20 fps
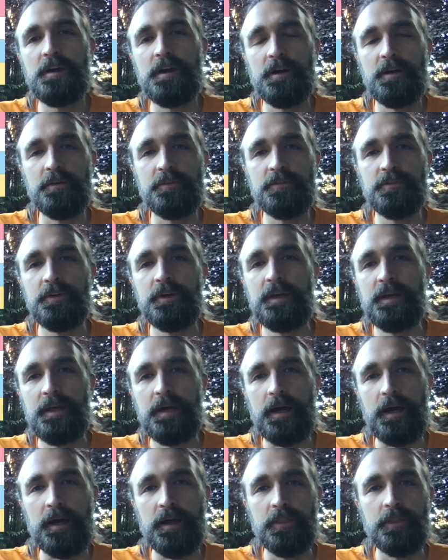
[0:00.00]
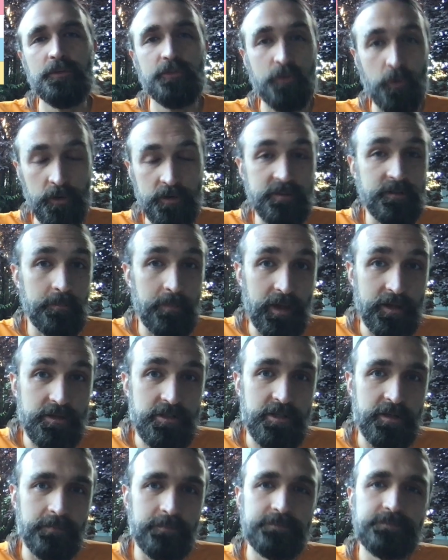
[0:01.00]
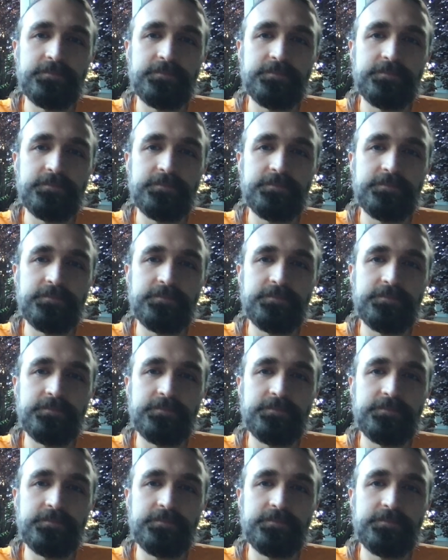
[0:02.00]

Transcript: of the fourth dimension.